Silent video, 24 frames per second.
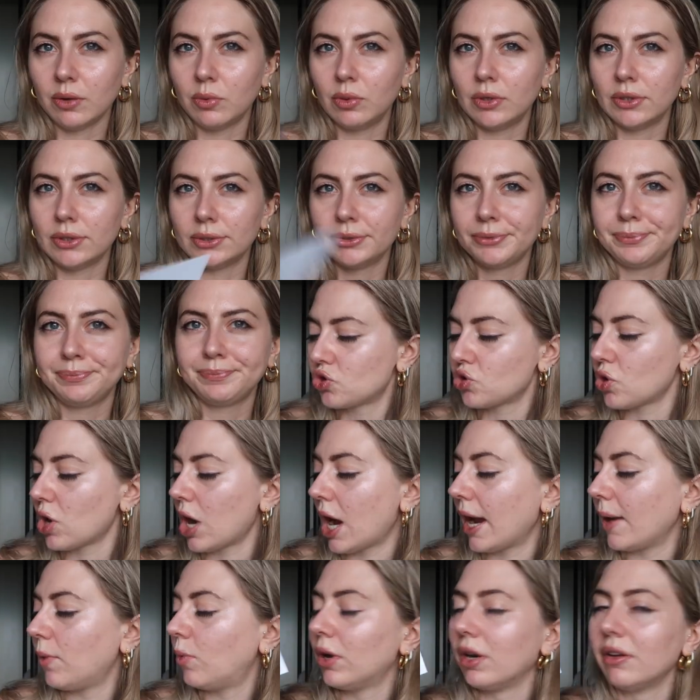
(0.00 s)
I will
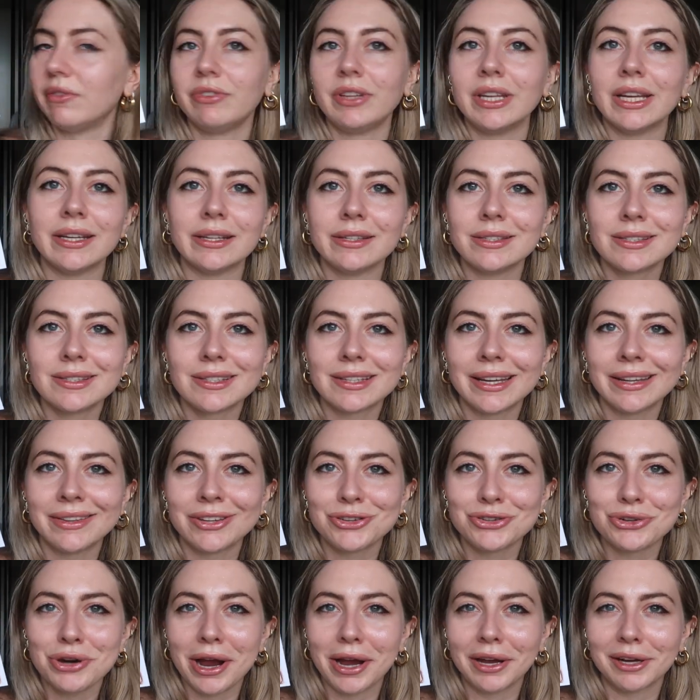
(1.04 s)
try one of these in
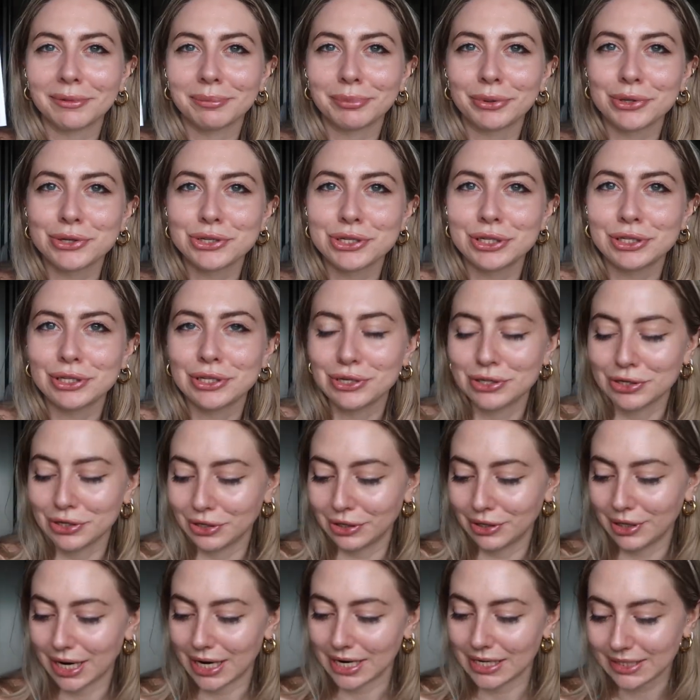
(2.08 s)
the try on portion to show
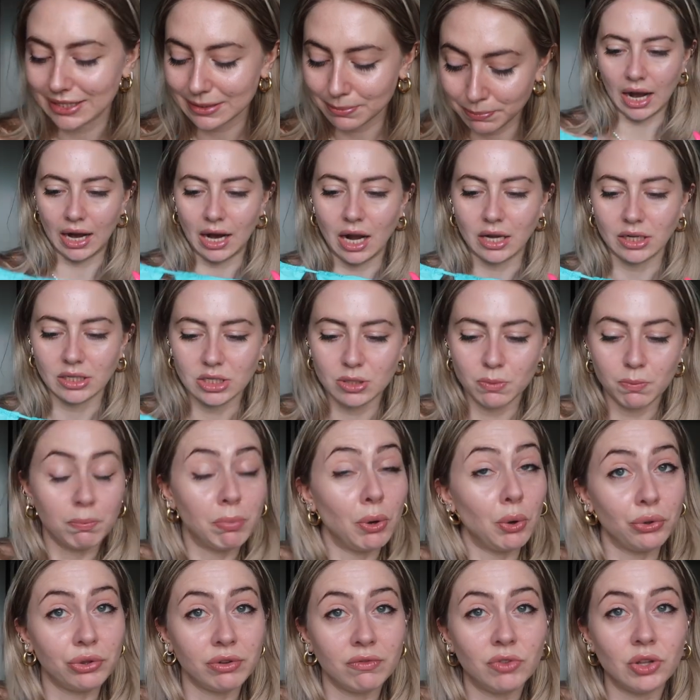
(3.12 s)
you guys. I got
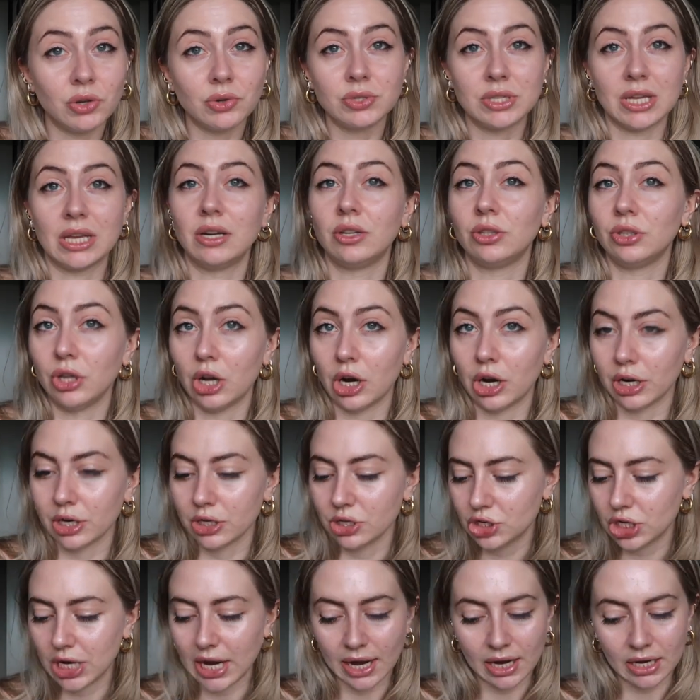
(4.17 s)
both of those in a
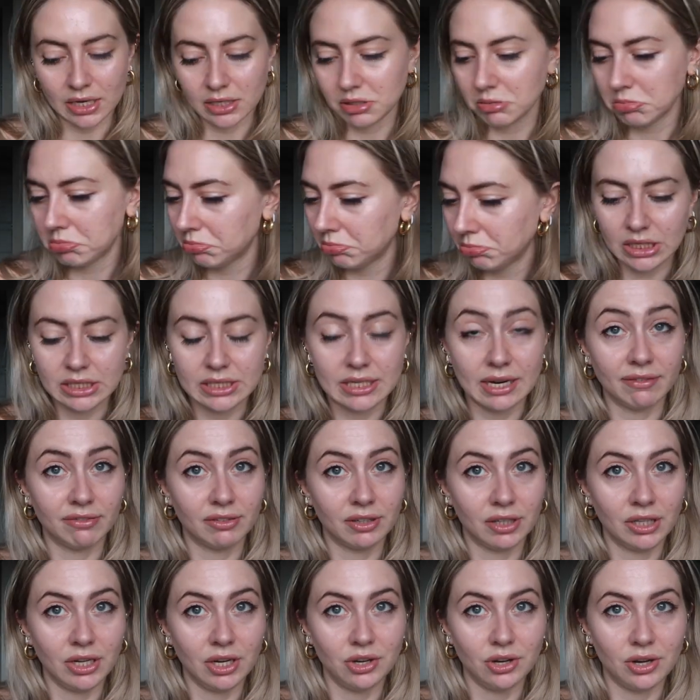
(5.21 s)
large and
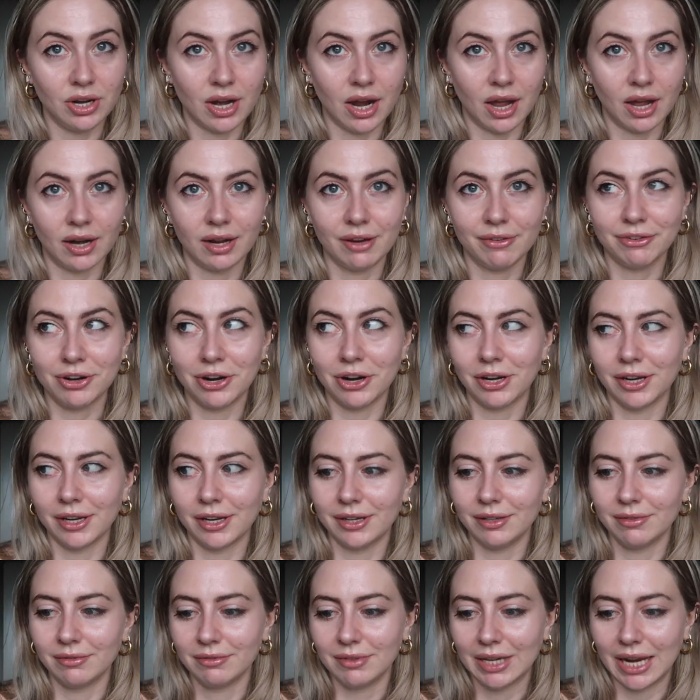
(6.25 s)
definitely could not have
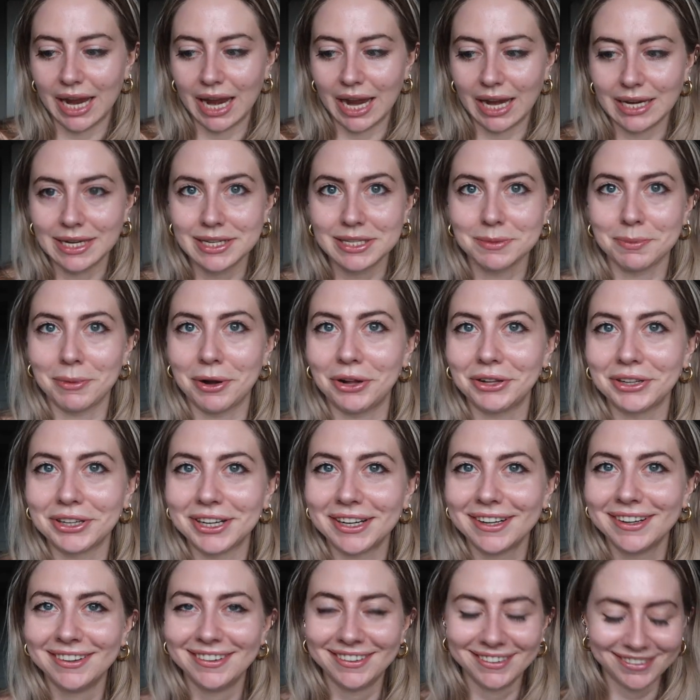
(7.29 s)
gone any smaller.